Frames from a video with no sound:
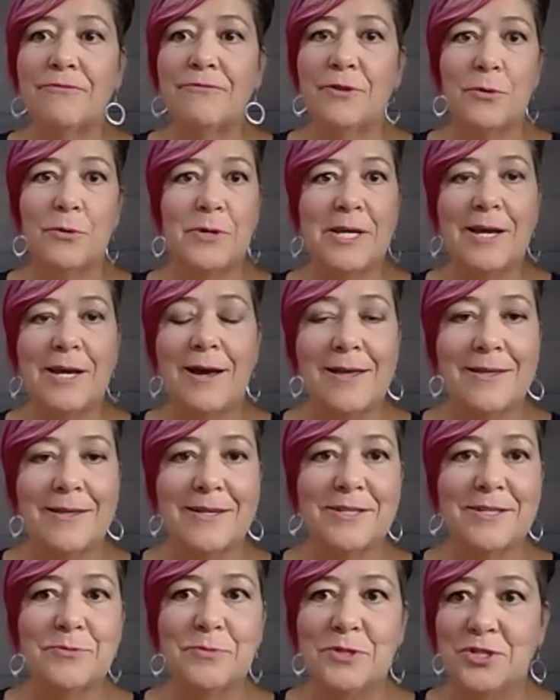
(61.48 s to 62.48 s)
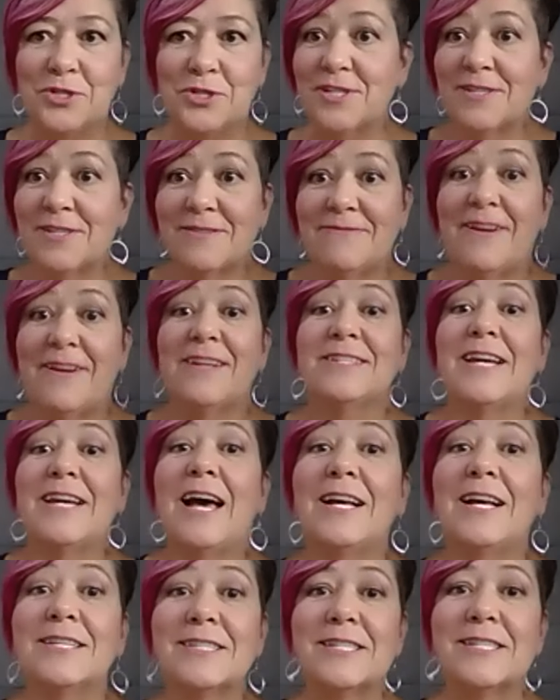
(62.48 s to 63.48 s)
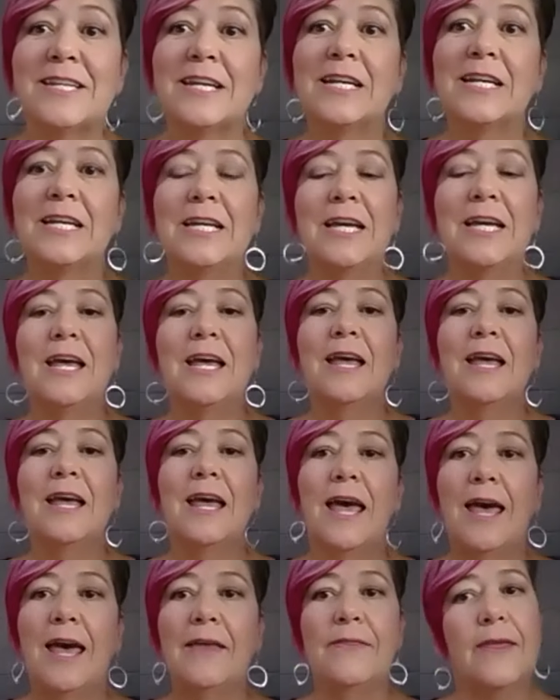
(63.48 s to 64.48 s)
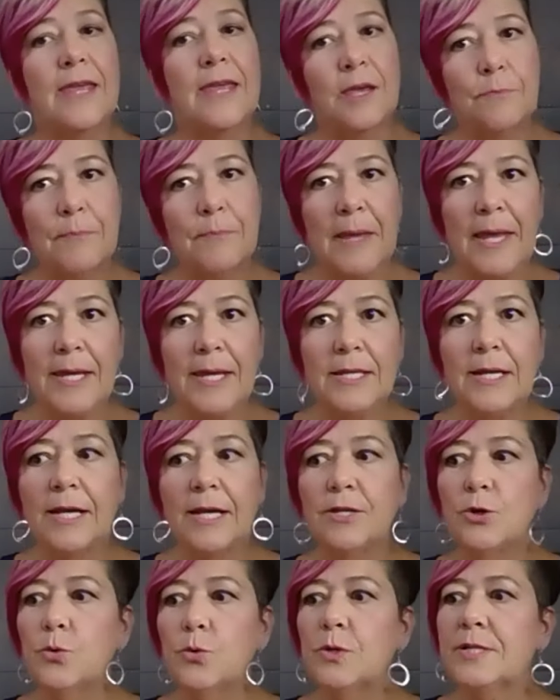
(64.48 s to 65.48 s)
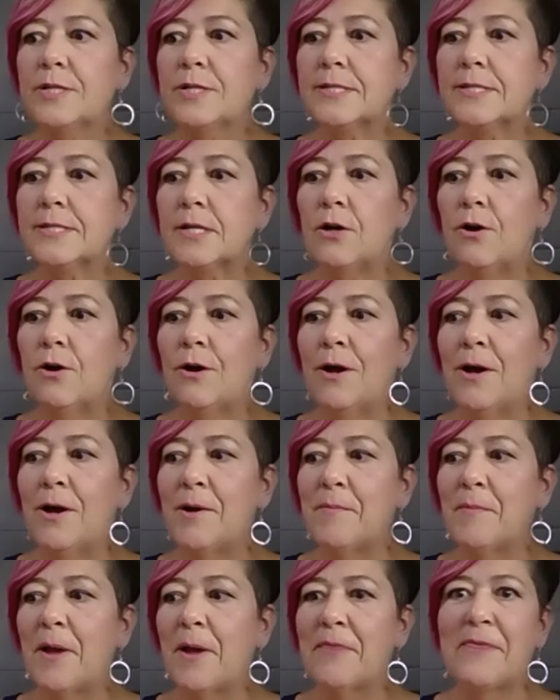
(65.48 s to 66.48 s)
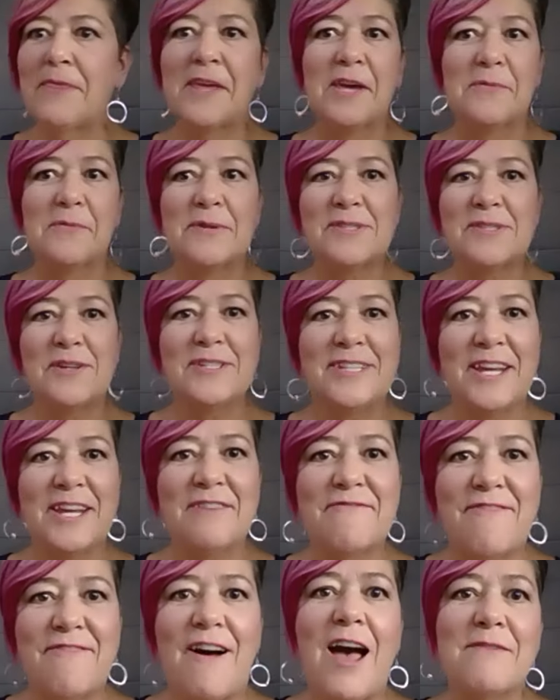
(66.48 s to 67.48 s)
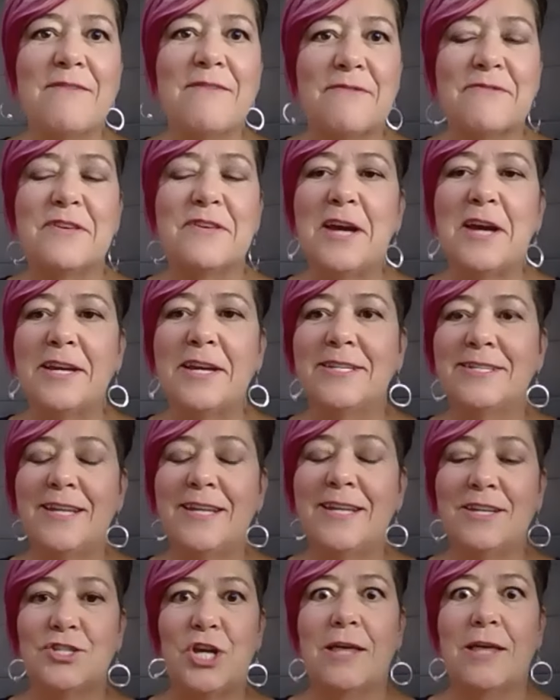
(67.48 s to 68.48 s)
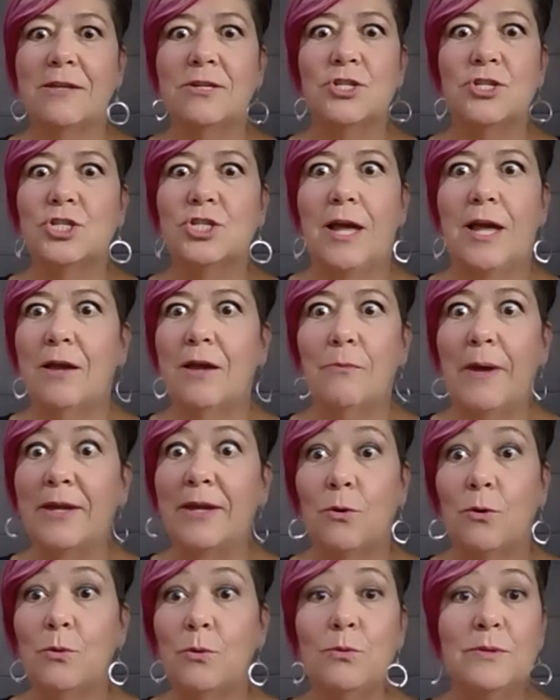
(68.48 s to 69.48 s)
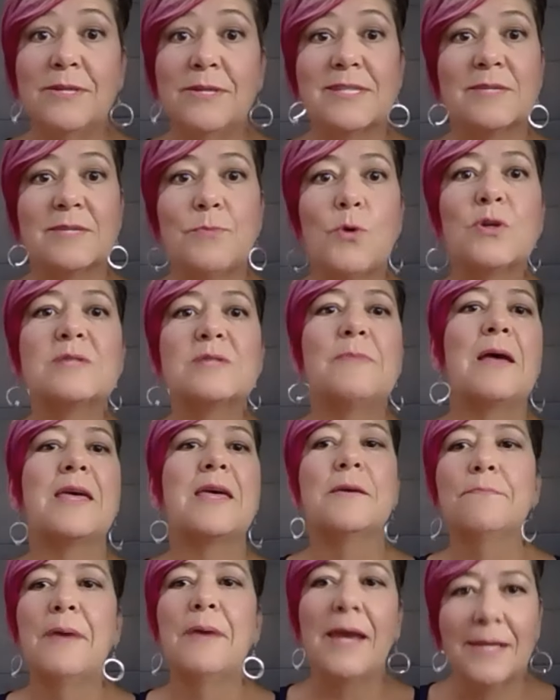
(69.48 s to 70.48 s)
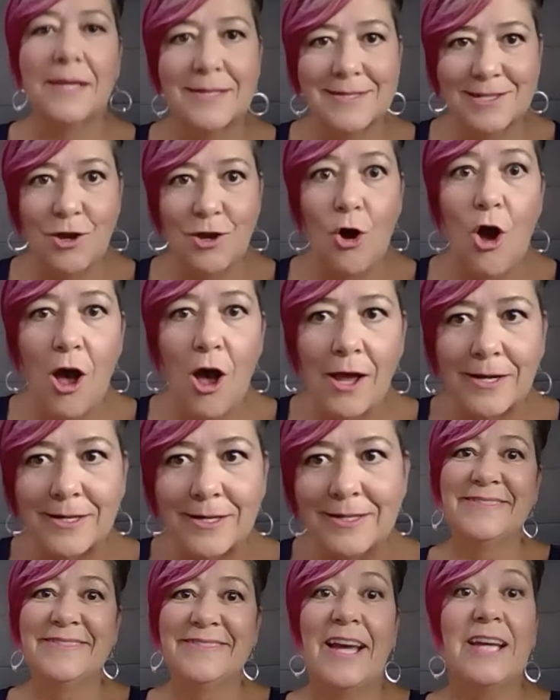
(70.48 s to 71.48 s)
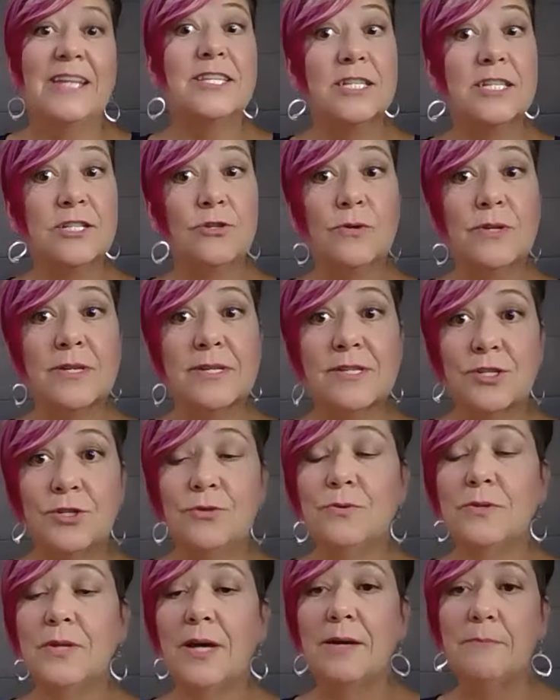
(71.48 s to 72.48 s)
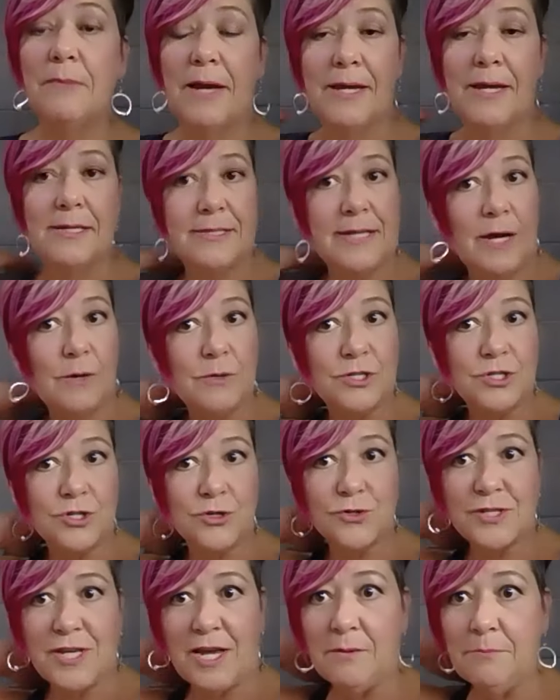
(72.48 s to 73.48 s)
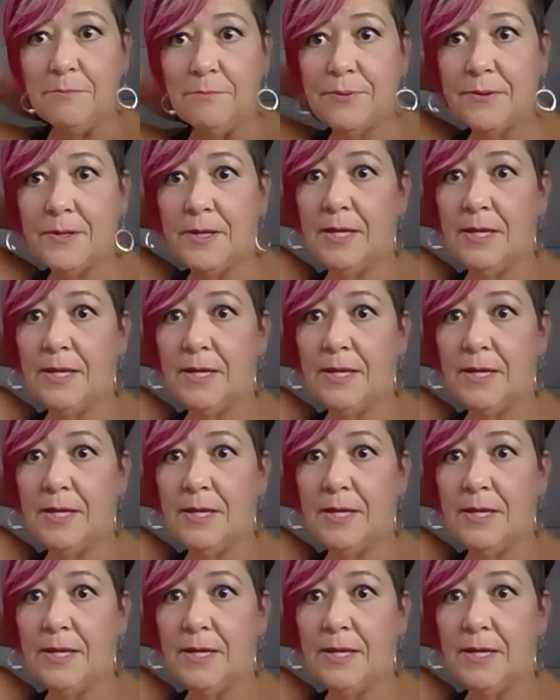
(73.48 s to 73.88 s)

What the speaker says: floaty island, which is fantastic. And the hip pain I noticed, I think it was on day 5 of the 90-day challenge, I went, holy smokes, my hip pain is gone. I did notice too that my Dowager's hump,